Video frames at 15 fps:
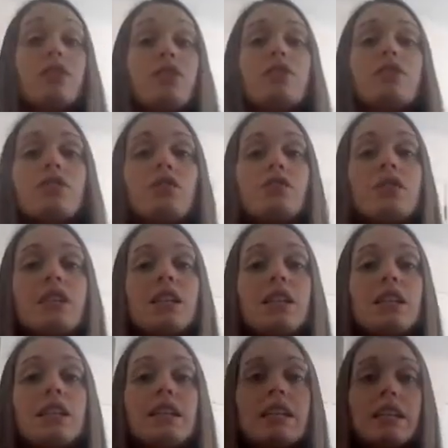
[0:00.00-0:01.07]
sure you're
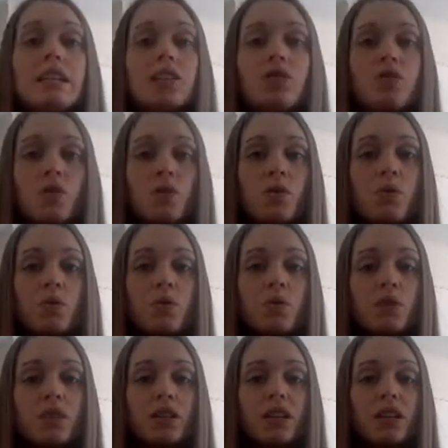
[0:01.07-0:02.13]
using essential
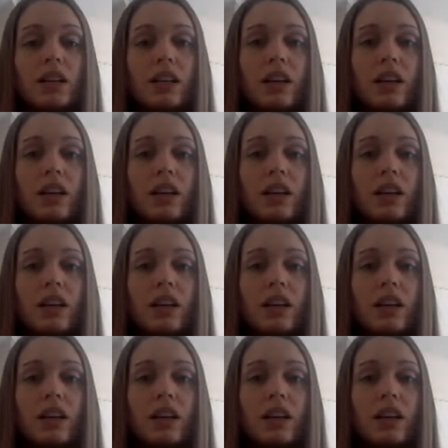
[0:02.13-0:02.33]
oils.